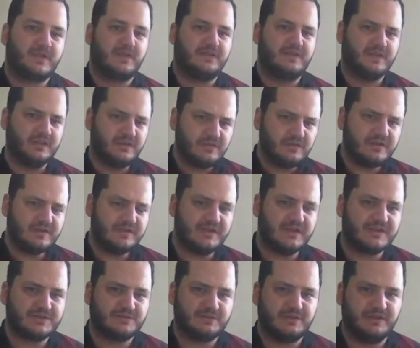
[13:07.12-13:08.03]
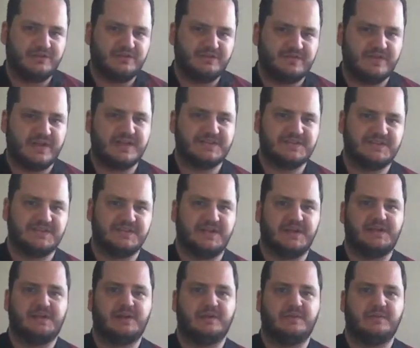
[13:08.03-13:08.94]
The other thing that's really
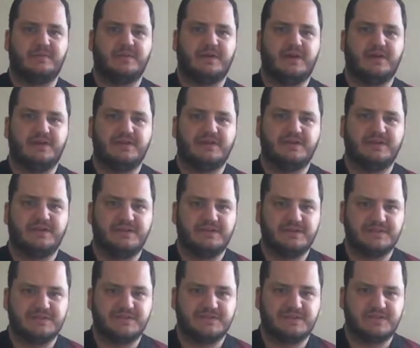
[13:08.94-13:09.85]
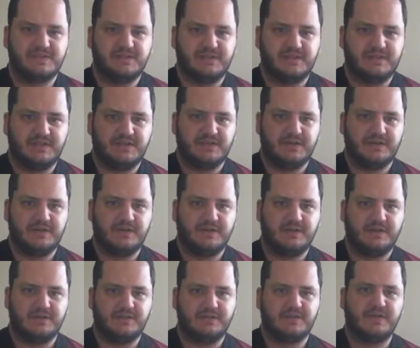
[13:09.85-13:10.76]
fascinating about it is
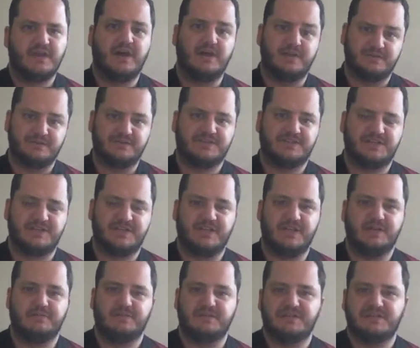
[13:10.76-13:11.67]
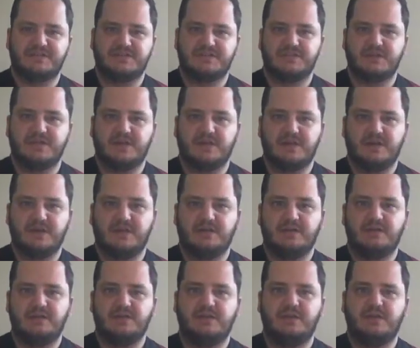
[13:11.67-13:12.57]
the color scheme. It
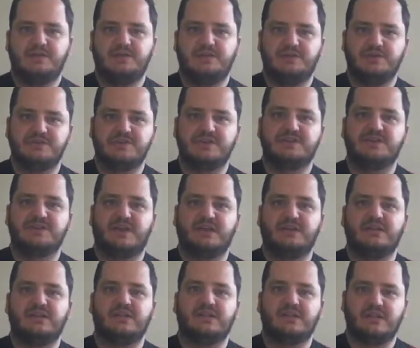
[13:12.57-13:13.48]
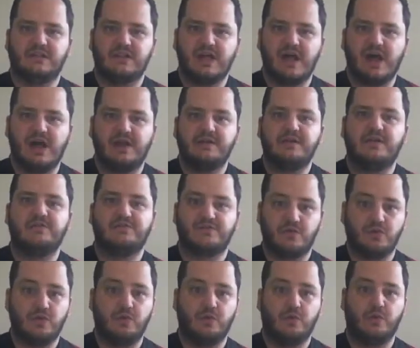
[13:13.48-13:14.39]
uses a lot
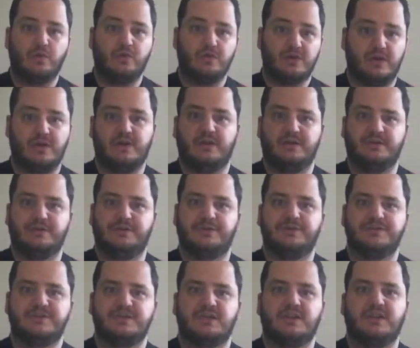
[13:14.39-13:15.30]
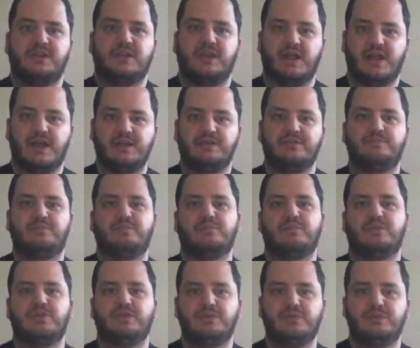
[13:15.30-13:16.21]
of cool colors, a lot
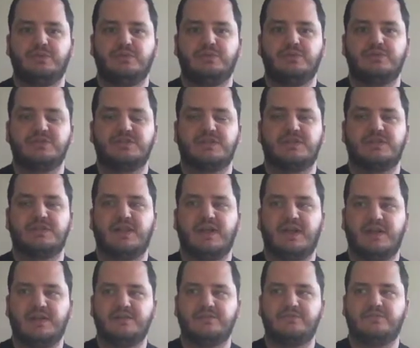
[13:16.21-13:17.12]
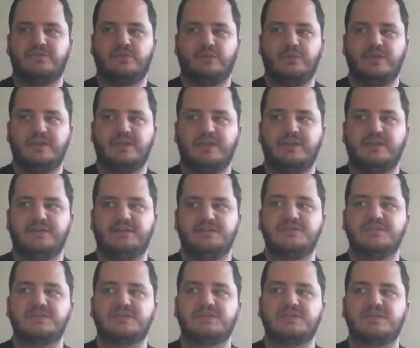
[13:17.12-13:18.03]
of blues, a lot of
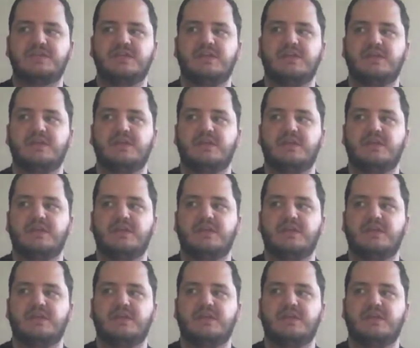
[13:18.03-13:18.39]
greens.